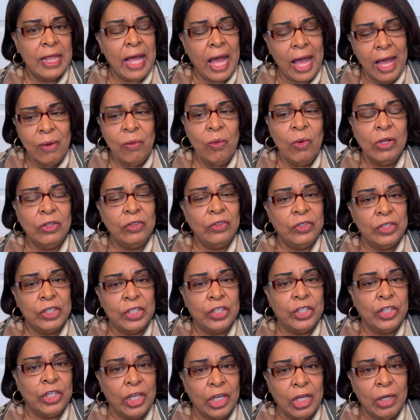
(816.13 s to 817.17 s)
I want to
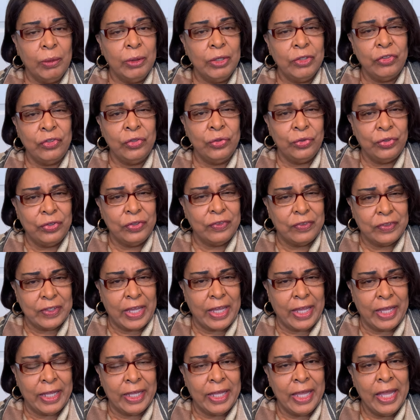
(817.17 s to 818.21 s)
encourage you
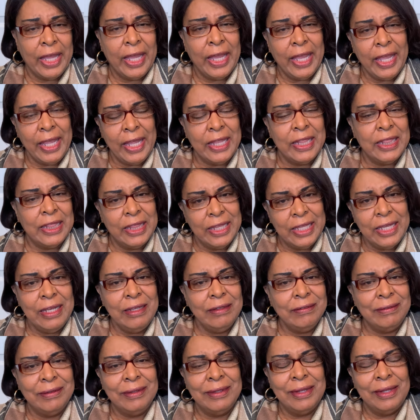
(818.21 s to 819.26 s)
today in
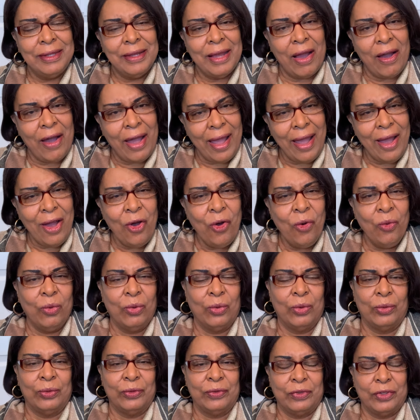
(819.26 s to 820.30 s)
these
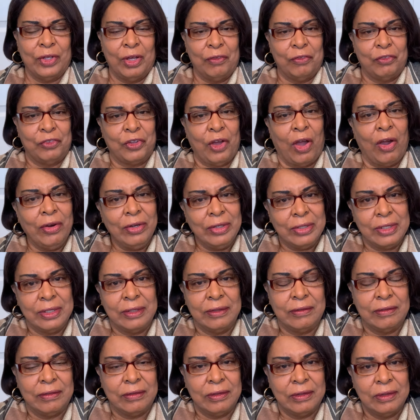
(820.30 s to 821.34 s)
hours of
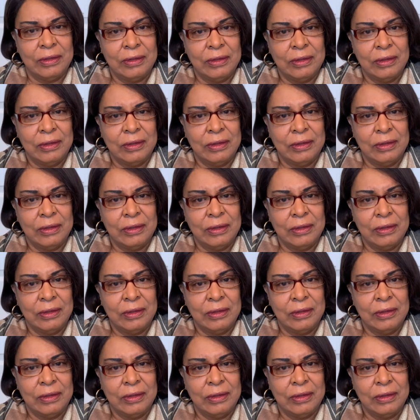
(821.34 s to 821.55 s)
darkness,